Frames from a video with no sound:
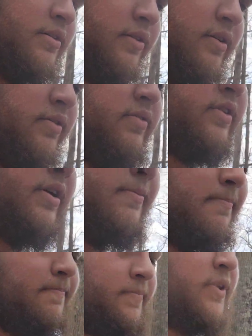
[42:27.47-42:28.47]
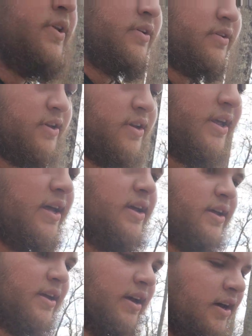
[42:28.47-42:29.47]
what is that?
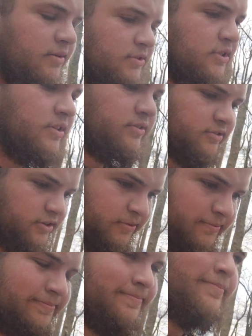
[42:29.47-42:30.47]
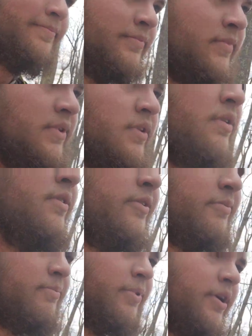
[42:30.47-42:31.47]
Nade Gap Shelter.
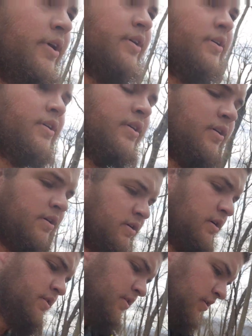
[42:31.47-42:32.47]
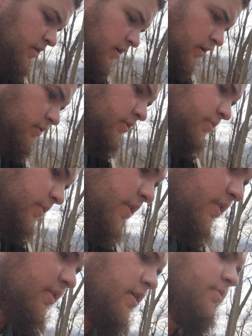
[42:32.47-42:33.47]
But once we
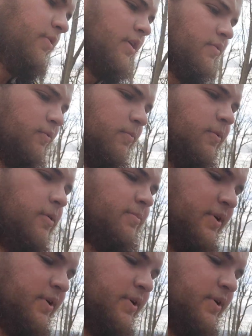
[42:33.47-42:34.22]
hit there, we'll have one more